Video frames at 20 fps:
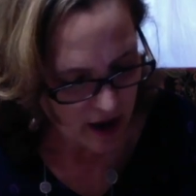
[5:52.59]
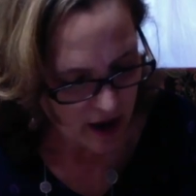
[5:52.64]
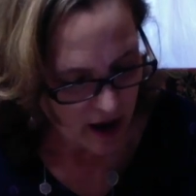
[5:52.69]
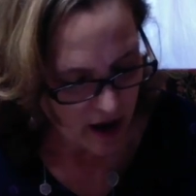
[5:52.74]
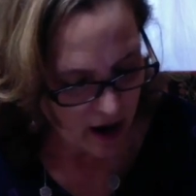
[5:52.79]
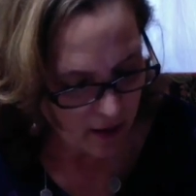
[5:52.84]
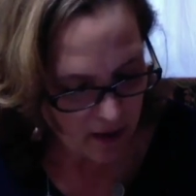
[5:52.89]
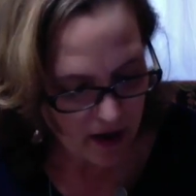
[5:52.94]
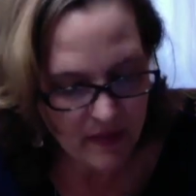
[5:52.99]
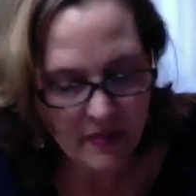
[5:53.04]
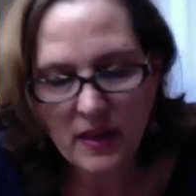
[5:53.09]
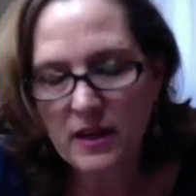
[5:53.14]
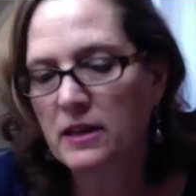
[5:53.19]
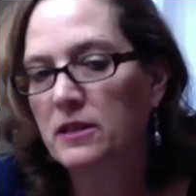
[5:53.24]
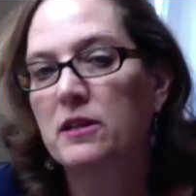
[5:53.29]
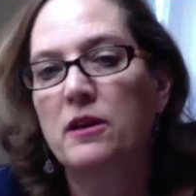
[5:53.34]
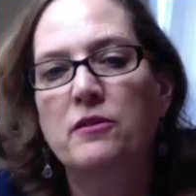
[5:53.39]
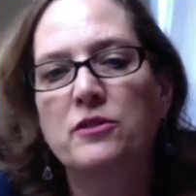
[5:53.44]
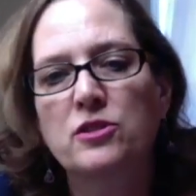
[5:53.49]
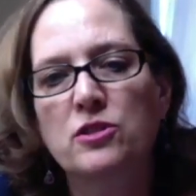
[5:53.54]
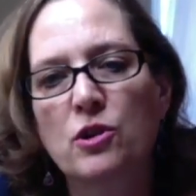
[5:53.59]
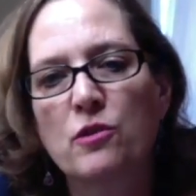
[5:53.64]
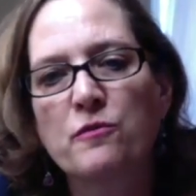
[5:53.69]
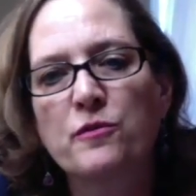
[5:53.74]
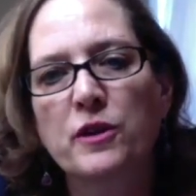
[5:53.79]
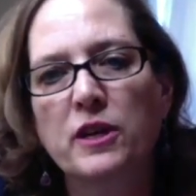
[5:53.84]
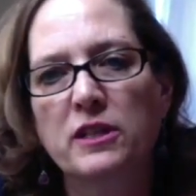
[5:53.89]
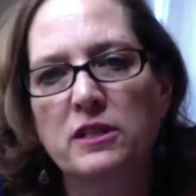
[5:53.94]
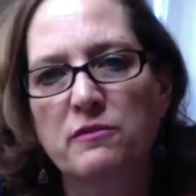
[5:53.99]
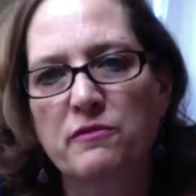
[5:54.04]
And then don't
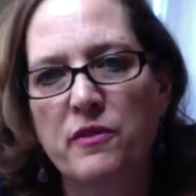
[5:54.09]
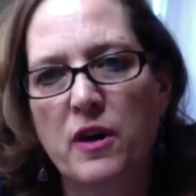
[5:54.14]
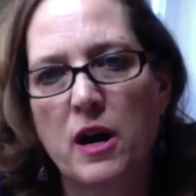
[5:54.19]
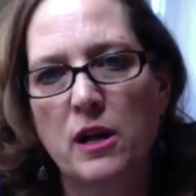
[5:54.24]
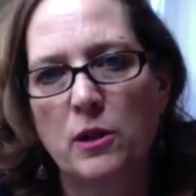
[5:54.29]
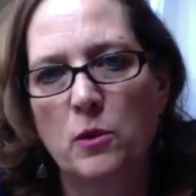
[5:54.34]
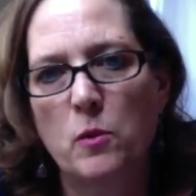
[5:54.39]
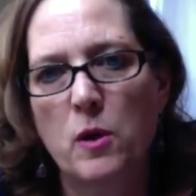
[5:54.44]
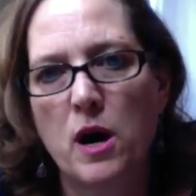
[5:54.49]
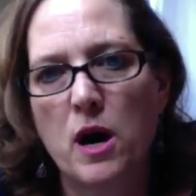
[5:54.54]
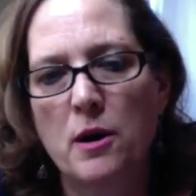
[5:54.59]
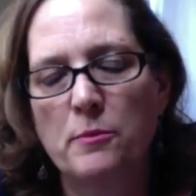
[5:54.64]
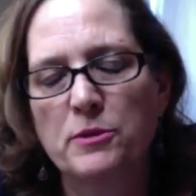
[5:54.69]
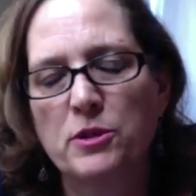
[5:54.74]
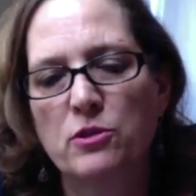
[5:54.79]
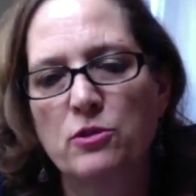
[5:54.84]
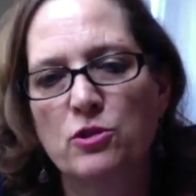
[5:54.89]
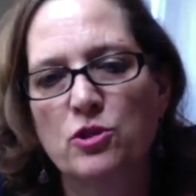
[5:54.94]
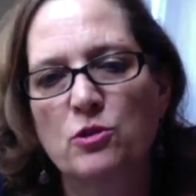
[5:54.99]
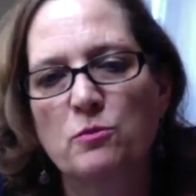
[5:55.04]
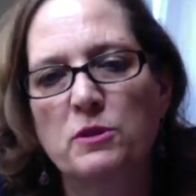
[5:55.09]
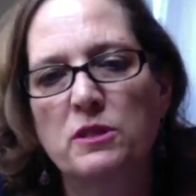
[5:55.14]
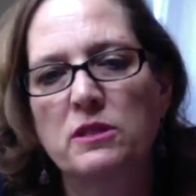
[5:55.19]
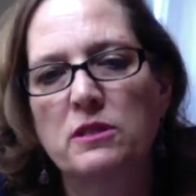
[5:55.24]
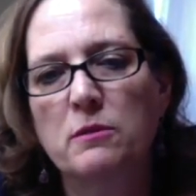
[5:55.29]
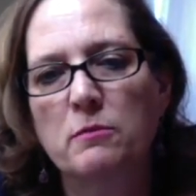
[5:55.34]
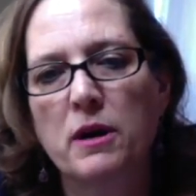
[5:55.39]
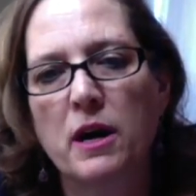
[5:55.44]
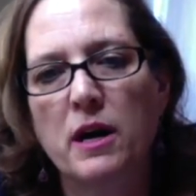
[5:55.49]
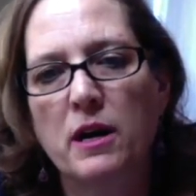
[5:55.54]
forget to follow up. So there should be
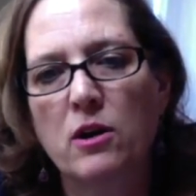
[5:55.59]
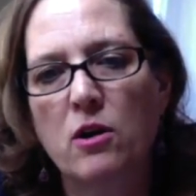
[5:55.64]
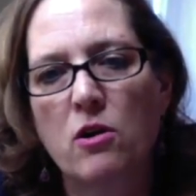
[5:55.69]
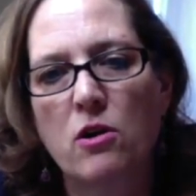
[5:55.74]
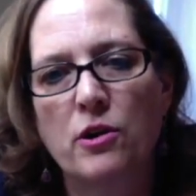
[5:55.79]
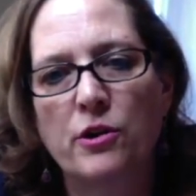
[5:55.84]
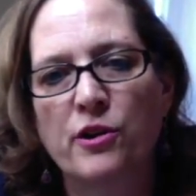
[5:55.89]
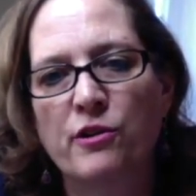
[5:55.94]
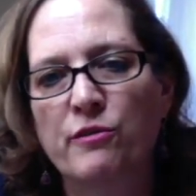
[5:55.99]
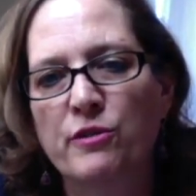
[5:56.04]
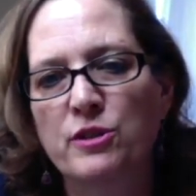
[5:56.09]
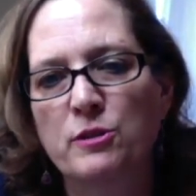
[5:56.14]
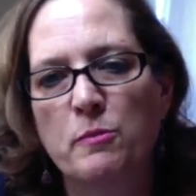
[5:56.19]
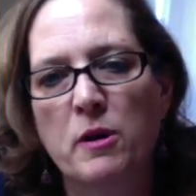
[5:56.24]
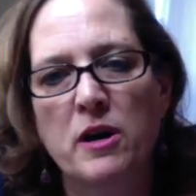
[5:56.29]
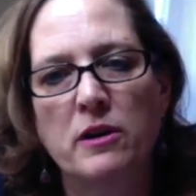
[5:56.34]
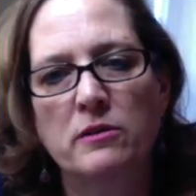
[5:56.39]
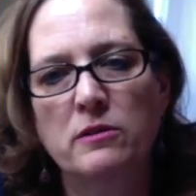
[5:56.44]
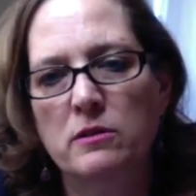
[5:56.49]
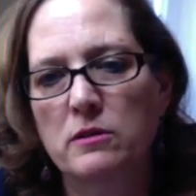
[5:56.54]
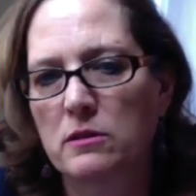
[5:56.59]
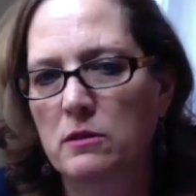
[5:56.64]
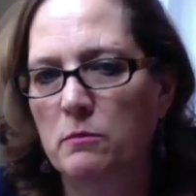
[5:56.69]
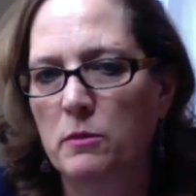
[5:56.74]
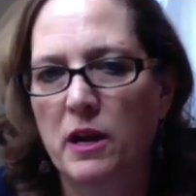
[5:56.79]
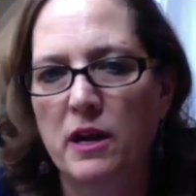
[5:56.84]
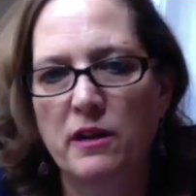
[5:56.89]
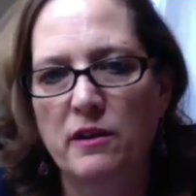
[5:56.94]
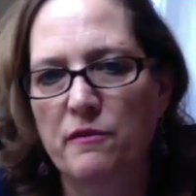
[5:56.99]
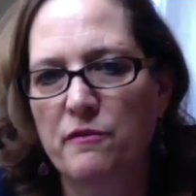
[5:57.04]
some kind of autoresponder, some
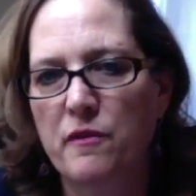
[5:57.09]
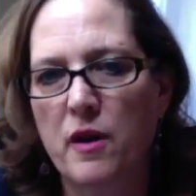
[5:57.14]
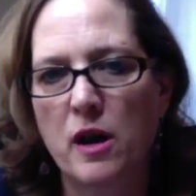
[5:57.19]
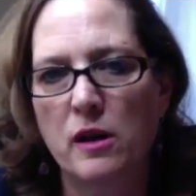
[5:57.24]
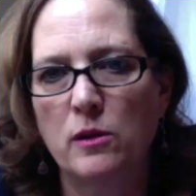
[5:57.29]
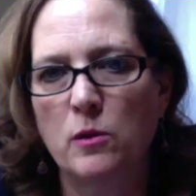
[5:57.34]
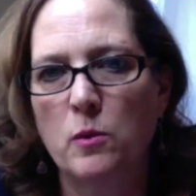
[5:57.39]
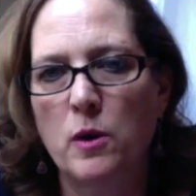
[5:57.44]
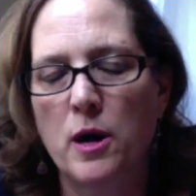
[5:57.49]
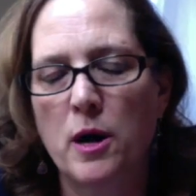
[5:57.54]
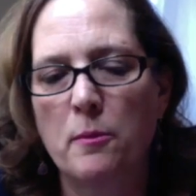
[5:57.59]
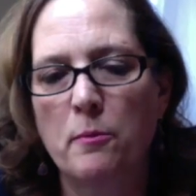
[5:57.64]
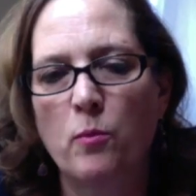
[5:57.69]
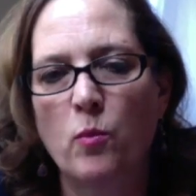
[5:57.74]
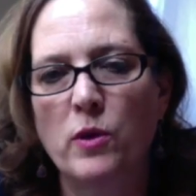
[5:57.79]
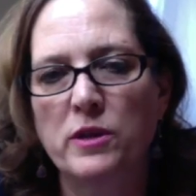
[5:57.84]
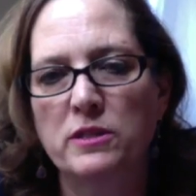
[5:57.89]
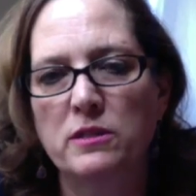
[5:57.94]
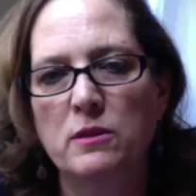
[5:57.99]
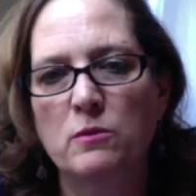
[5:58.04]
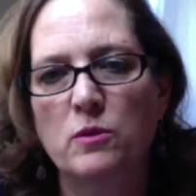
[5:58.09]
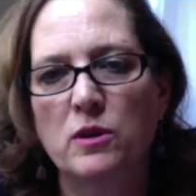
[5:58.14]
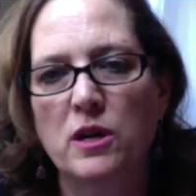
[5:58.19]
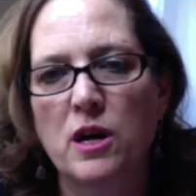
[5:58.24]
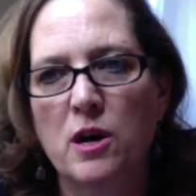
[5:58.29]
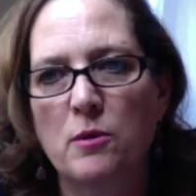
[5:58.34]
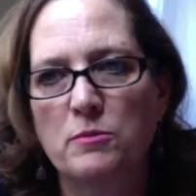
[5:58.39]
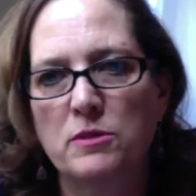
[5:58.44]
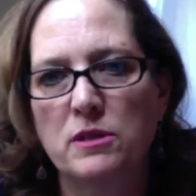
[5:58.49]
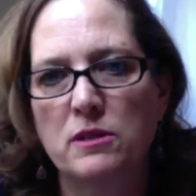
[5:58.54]
kind of follow up when someone
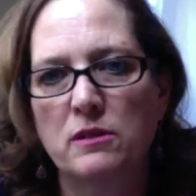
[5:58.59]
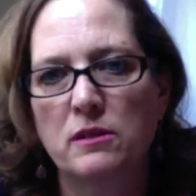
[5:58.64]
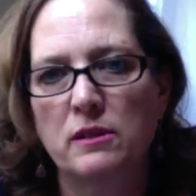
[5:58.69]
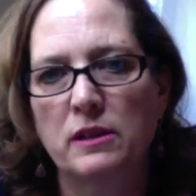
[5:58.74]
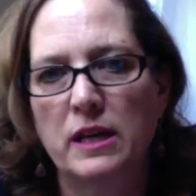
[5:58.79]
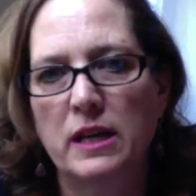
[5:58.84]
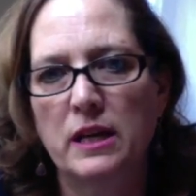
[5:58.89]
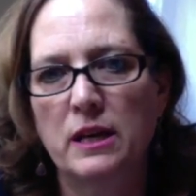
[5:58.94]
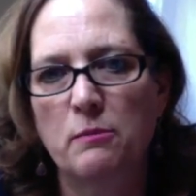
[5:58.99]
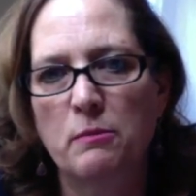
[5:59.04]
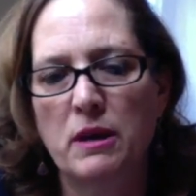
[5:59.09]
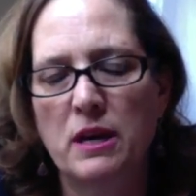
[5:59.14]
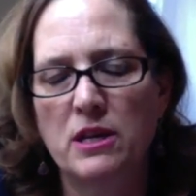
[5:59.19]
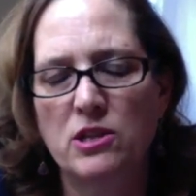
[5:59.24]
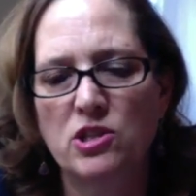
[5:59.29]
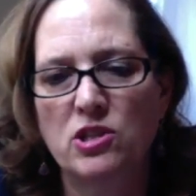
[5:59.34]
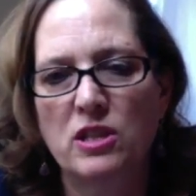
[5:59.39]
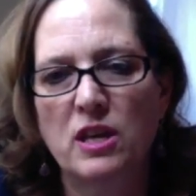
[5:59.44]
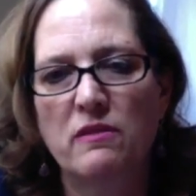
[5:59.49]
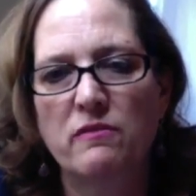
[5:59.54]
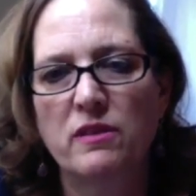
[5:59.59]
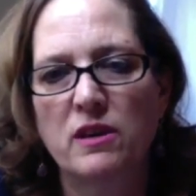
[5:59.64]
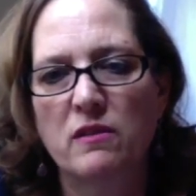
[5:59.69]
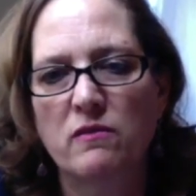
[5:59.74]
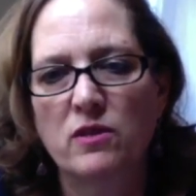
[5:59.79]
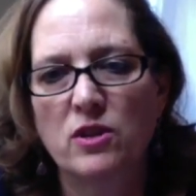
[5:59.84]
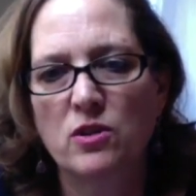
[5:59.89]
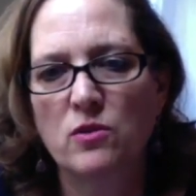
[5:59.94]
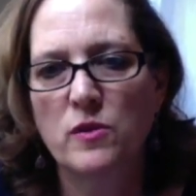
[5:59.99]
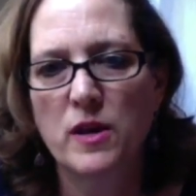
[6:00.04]
comes to the landing page and they've
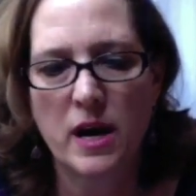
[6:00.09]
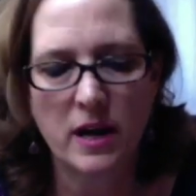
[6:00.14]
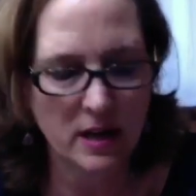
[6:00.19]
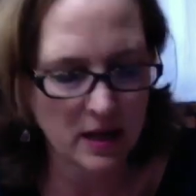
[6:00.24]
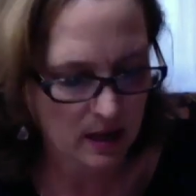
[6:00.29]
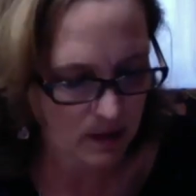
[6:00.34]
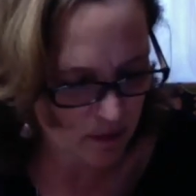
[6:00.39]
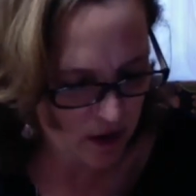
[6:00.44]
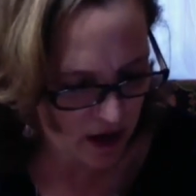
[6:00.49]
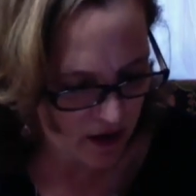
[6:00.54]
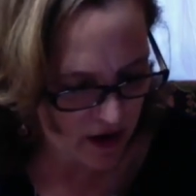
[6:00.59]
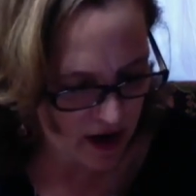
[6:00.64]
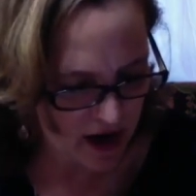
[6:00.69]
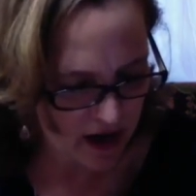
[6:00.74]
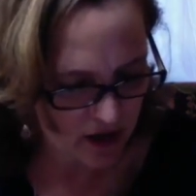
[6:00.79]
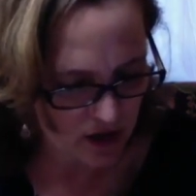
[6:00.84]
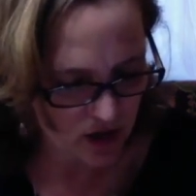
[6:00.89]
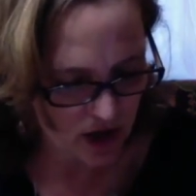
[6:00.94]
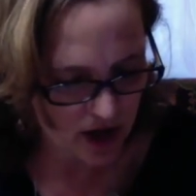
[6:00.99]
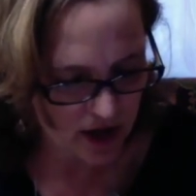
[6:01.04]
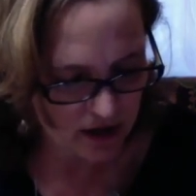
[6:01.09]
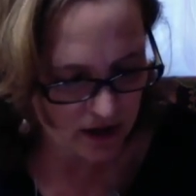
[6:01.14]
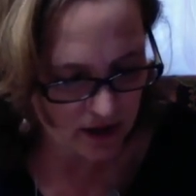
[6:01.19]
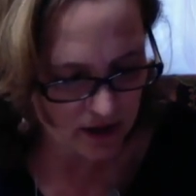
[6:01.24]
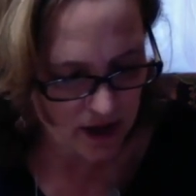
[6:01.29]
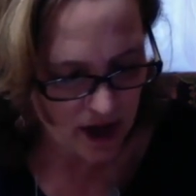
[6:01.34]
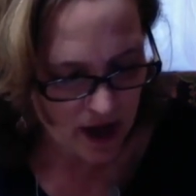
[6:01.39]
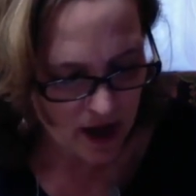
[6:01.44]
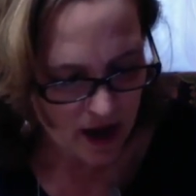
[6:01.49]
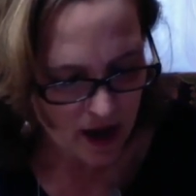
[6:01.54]
given you that email address.
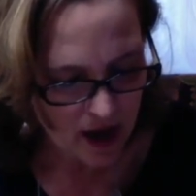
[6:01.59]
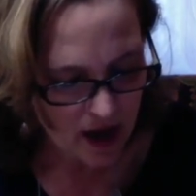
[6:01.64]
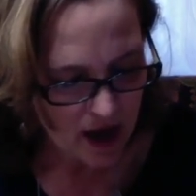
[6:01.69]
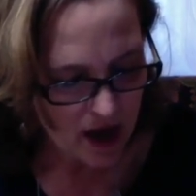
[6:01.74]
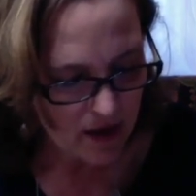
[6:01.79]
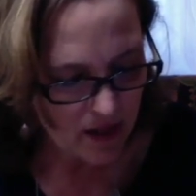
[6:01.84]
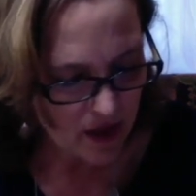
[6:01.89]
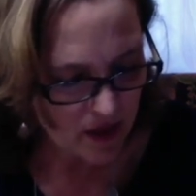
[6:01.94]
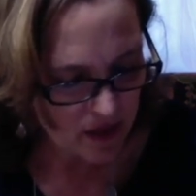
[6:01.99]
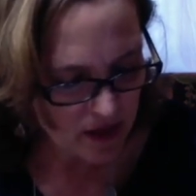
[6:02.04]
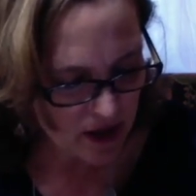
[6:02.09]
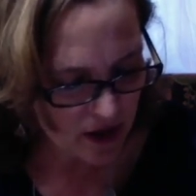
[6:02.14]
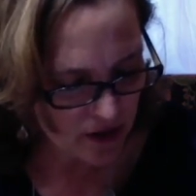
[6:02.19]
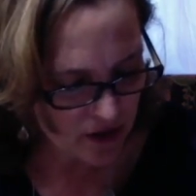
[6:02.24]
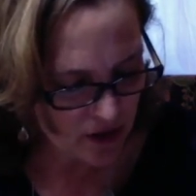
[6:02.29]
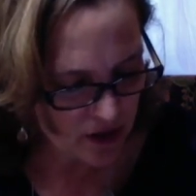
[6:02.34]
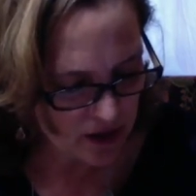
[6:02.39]
And then the other